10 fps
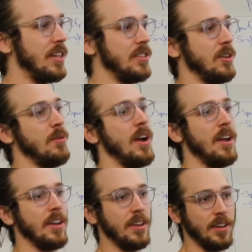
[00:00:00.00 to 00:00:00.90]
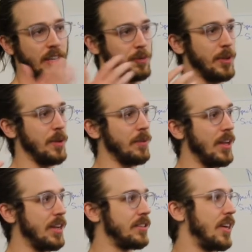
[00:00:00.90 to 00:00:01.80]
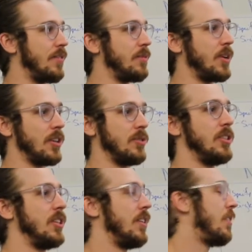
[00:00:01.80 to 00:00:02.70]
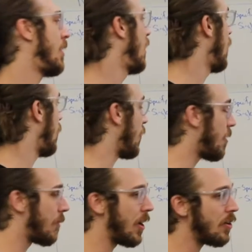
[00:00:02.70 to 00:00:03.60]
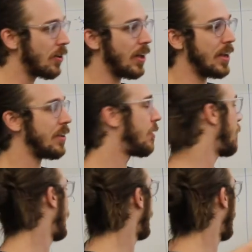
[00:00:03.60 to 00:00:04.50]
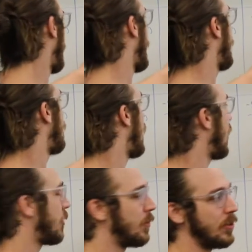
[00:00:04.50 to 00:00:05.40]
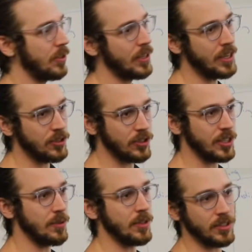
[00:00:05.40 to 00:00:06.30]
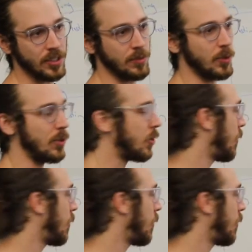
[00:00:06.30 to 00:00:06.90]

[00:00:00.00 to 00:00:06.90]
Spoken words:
nets, like where I spin up clients, I have them talk to each other within my own client, are become possible and interesting. We're going to see some cool